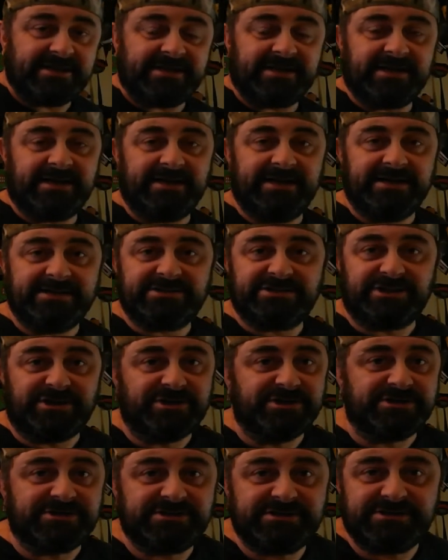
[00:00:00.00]
and it
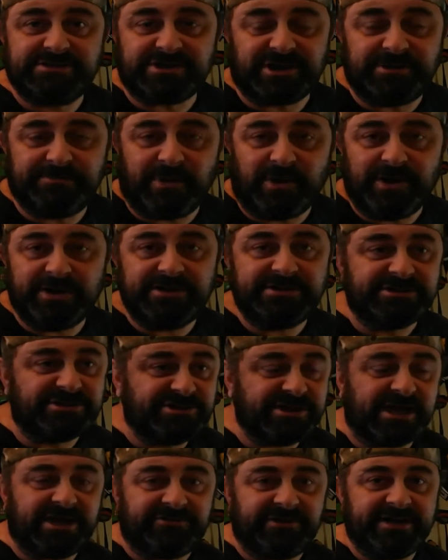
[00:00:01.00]
turns turbines,
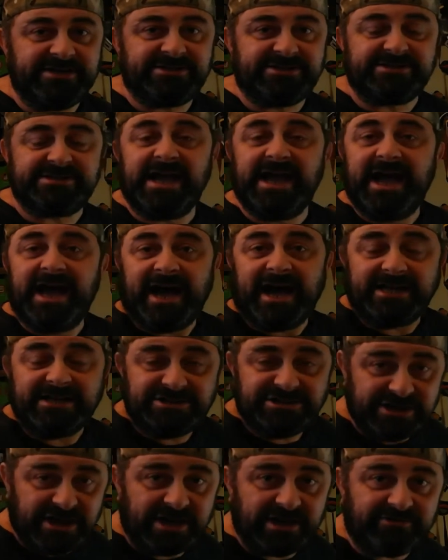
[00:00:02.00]
generators, and
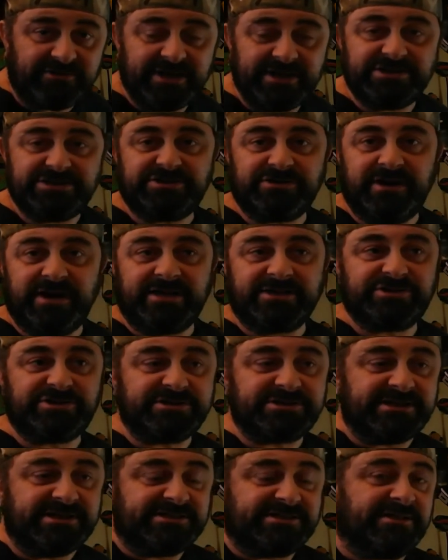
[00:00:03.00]
generates your
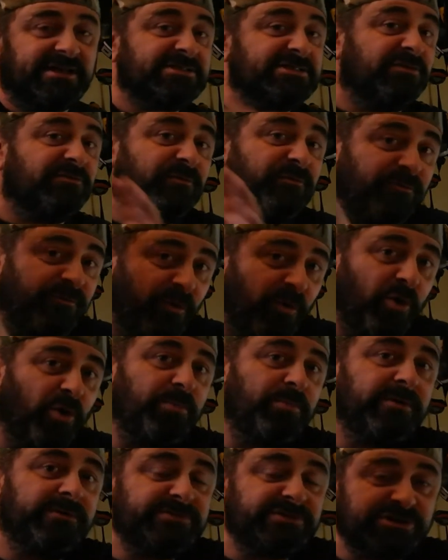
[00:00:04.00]
electricity. So that's a
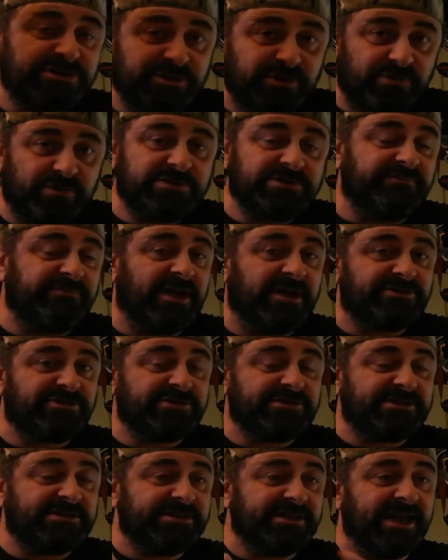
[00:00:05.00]
form of storage of
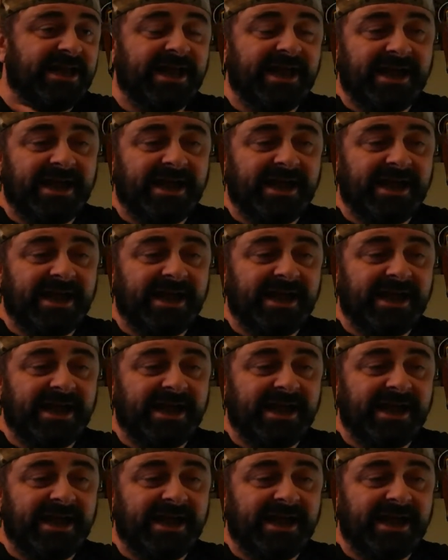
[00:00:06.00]
electricity.